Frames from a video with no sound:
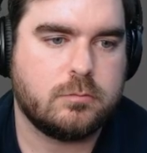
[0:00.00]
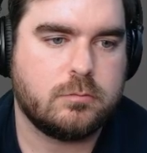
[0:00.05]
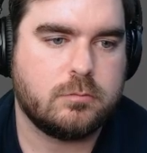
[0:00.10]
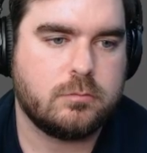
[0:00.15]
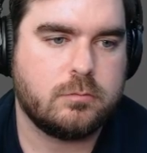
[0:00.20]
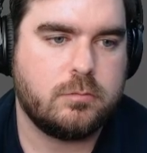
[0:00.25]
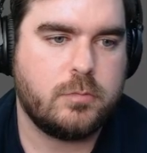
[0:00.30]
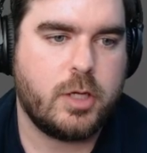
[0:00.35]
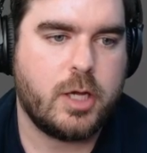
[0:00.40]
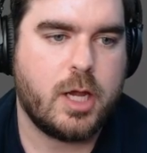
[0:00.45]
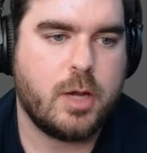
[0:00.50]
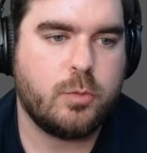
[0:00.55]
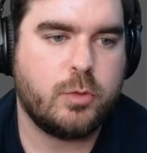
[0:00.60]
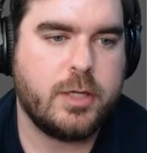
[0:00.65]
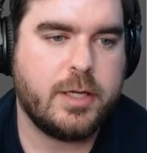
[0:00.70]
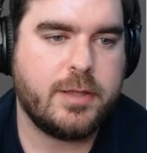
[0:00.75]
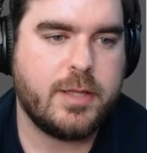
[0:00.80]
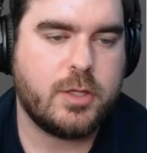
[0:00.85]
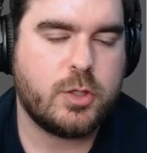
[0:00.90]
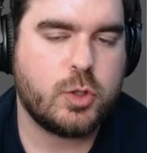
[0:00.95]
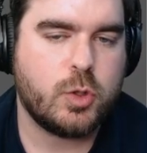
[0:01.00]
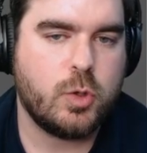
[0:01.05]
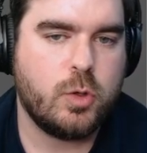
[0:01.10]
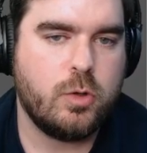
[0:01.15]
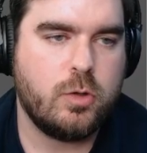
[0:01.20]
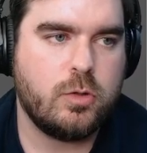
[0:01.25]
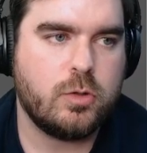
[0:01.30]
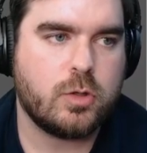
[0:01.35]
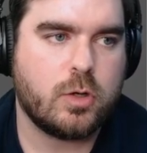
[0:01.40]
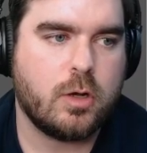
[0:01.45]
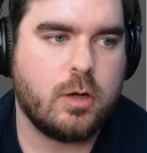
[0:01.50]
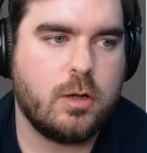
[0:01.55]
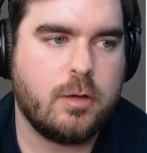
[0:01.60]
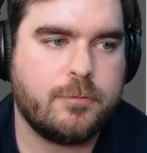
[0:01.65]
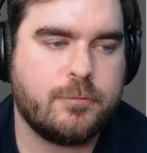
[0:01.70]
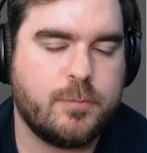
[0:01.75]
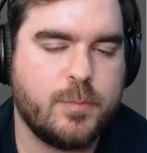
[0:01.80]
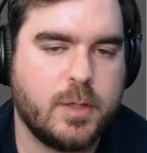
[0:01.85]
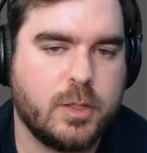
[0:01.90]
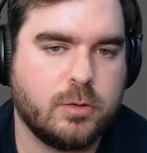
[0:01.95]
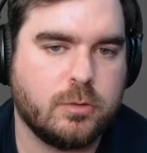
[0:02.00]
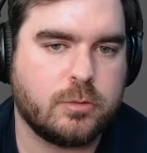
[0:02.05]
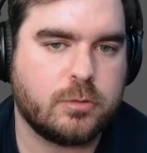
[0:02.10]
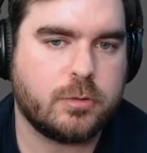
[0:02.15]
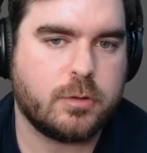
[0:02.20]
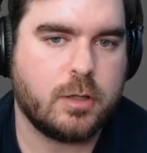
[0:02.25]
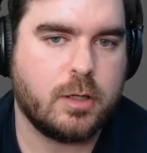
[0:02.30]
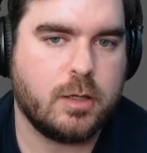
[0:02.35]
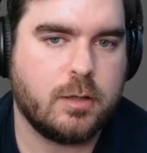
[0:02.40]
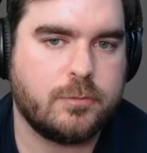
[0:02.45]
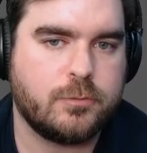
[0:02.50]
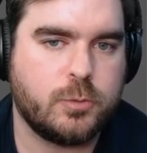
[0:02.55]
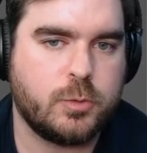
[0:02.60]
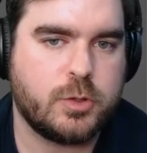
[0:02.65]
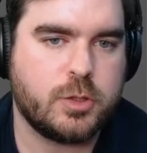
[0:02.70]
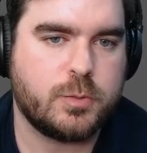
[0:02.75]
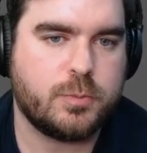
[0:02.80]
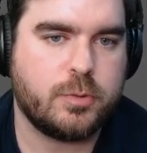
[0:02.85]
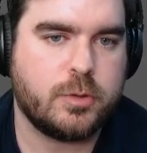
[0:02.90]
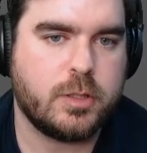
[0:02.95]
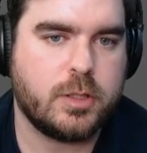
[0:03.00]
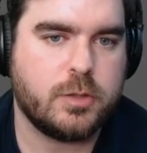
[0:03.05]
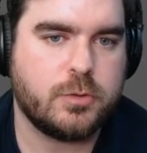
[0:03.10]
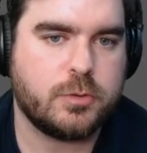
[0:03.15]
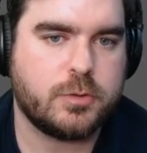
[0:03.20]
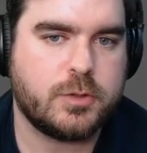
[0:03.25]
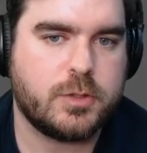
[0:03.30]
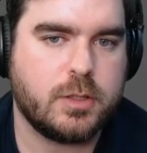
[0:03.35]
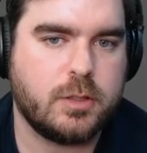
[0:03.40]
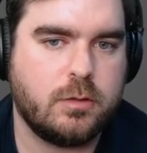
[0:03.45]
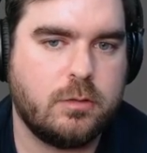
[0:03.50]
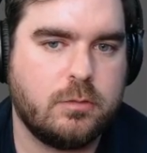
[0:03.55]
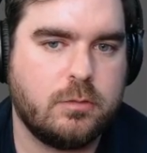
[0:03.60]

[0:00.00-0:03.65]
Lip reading: Okay, well now they turned off Metalcraft, which is pretty interesting.